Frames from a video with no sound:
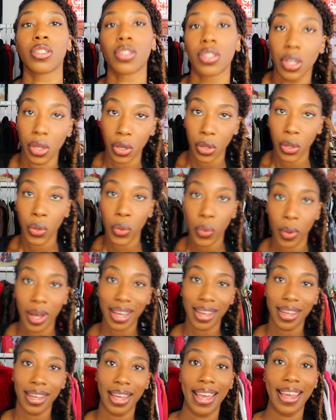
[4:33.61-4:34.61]

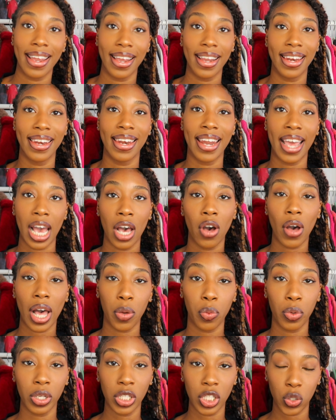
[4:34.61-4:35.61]
So now
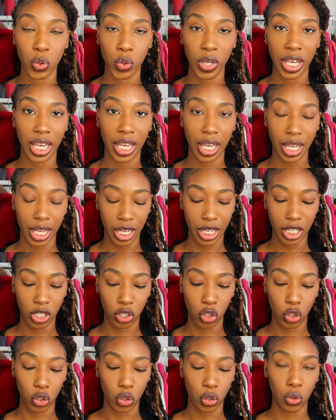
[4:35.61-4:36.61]
I want to get
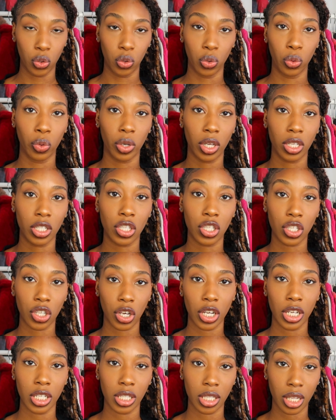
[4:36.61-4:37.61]
into
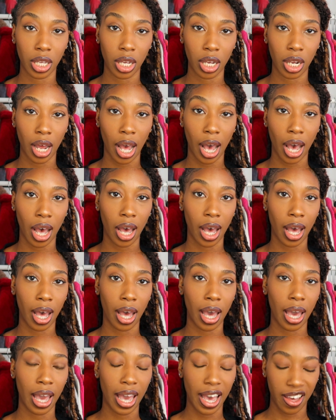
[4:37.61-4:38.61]
skirts that
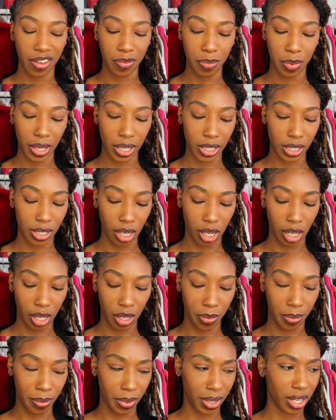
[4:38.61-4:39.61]
I have picked
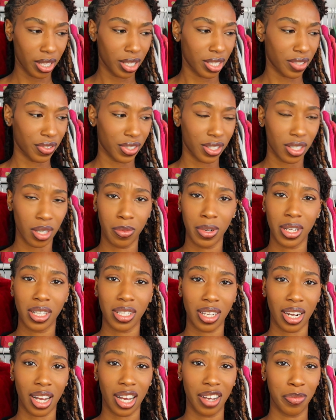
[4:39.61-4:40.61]
up because for some
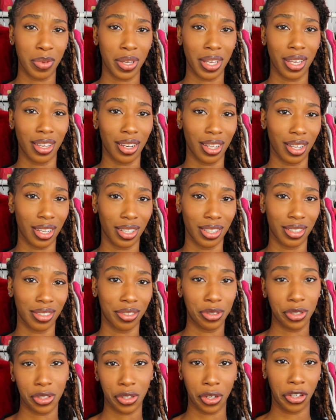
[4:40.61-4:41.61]
reason I've been getting
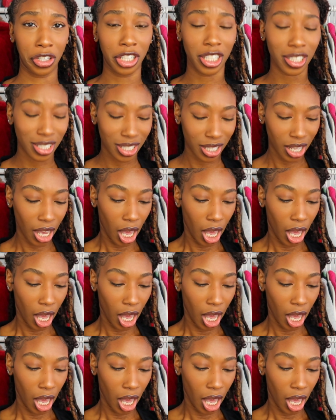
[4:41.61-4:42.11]
skirts.